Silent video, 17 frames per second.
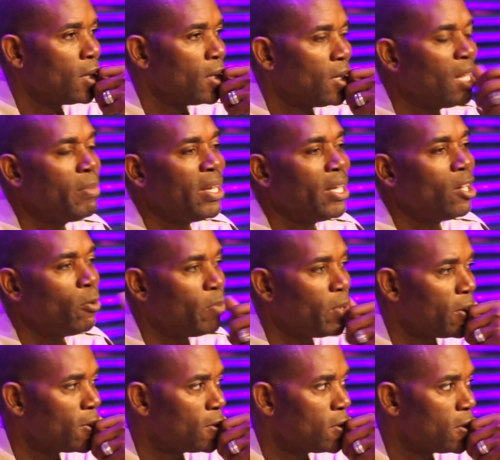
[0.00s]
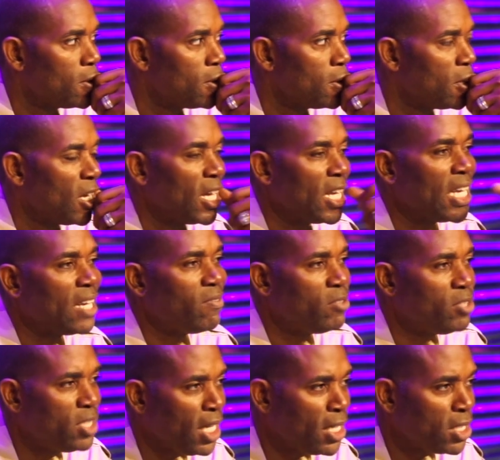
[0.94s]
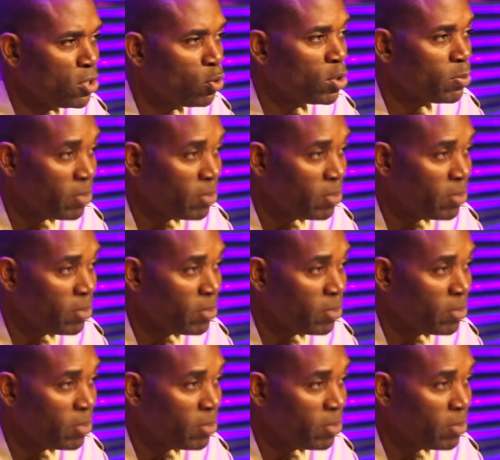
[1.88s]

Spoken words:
Let me help you. If Jesus was